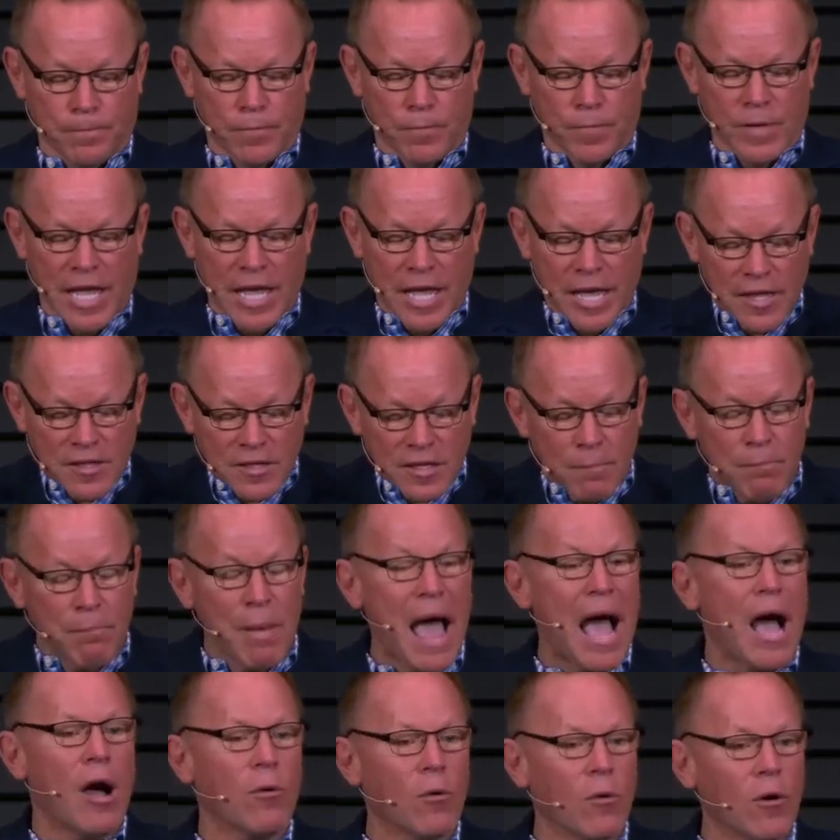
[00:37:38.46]
His
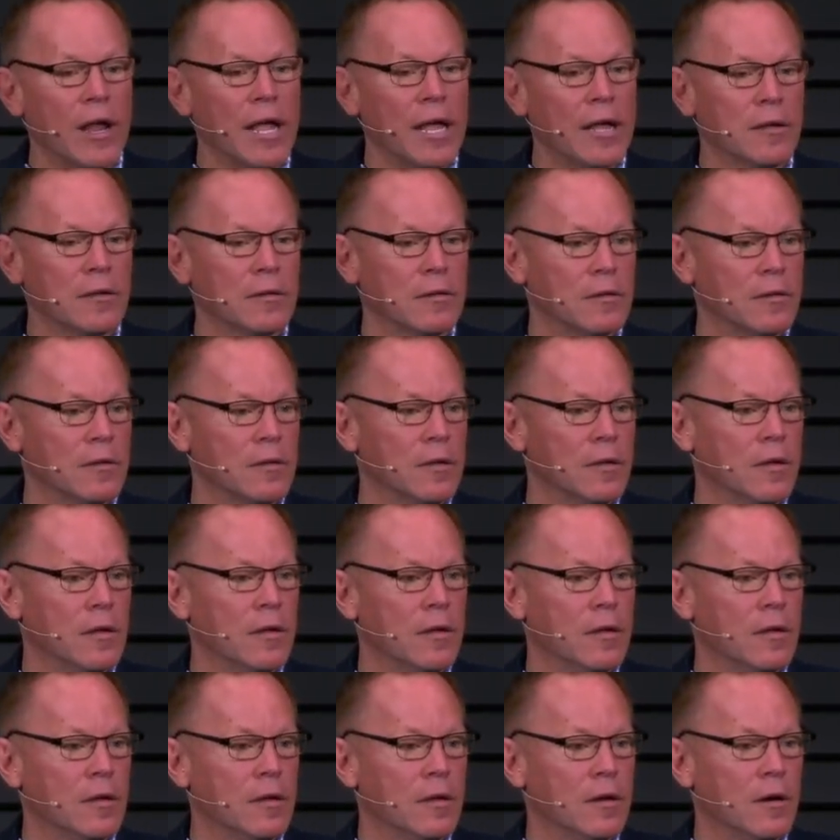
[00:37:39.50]
empowering
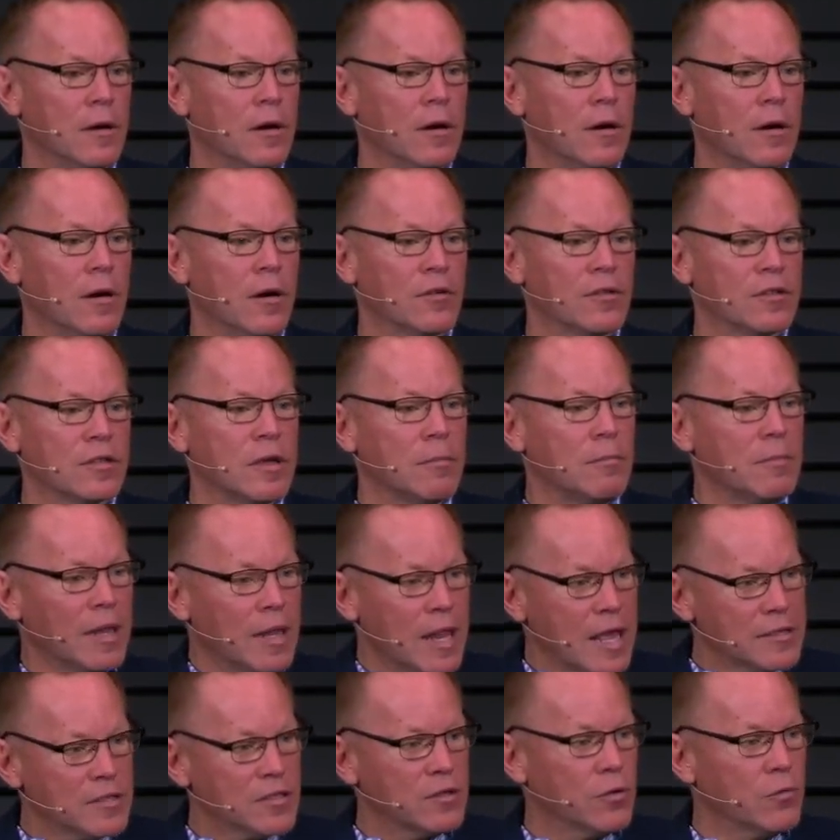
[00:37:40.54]
or some
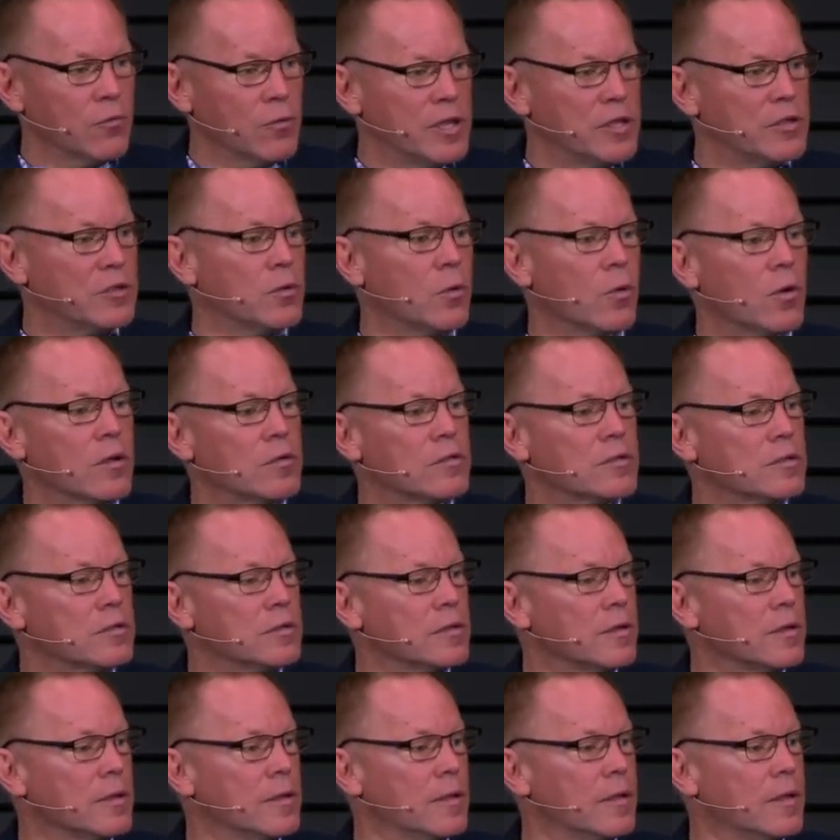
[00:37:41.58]
lesser
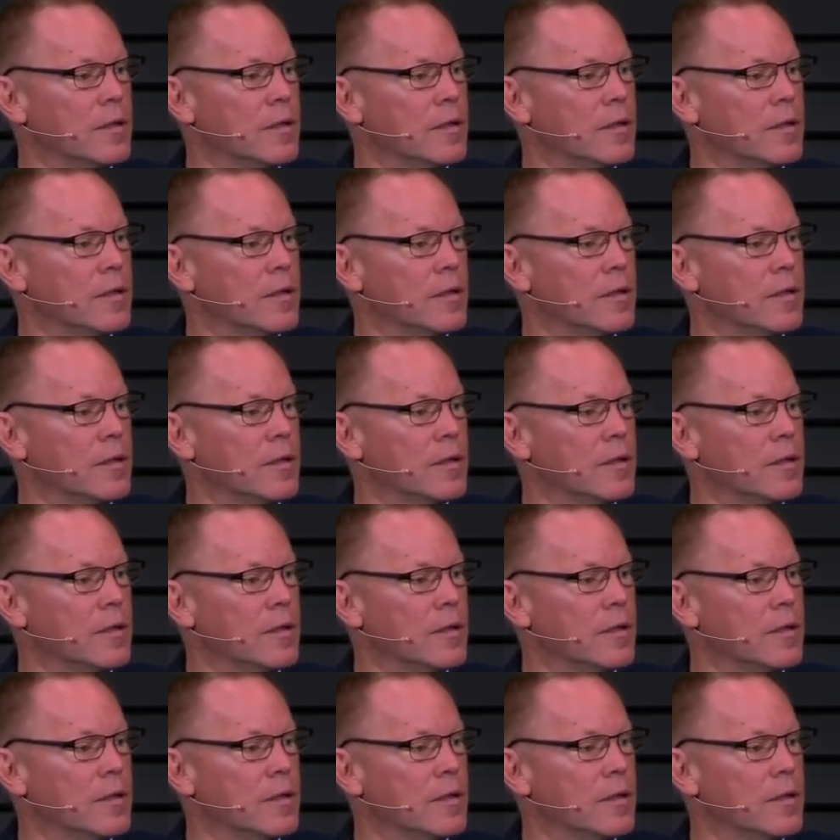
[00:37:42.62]
resource?